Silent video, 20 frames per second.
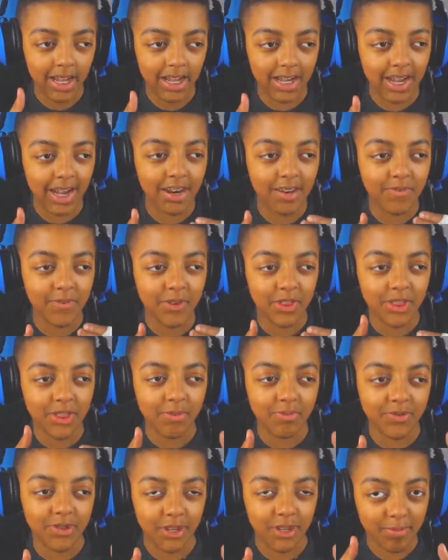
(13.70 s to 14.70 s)
I can't even
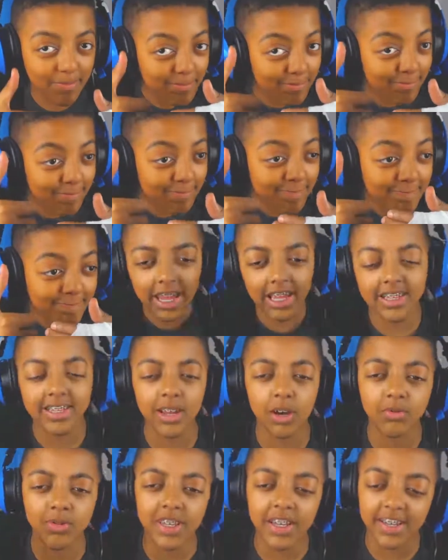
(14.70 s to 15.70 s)
thumbs up. Anyway,
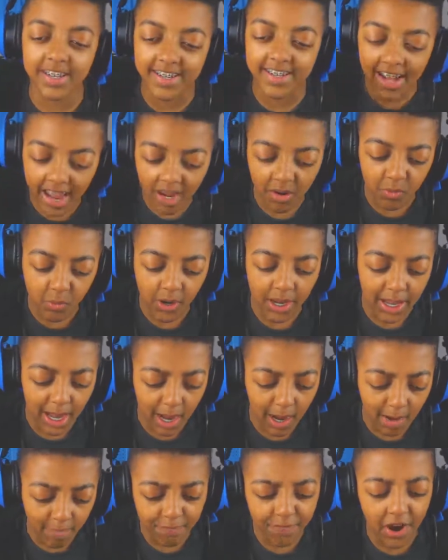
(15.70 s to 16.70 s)
so today we
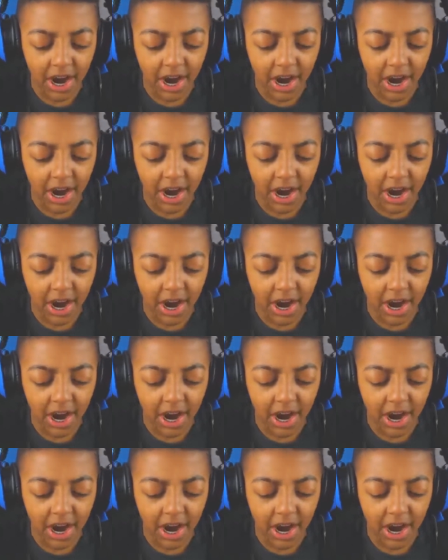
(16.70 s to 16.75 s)
are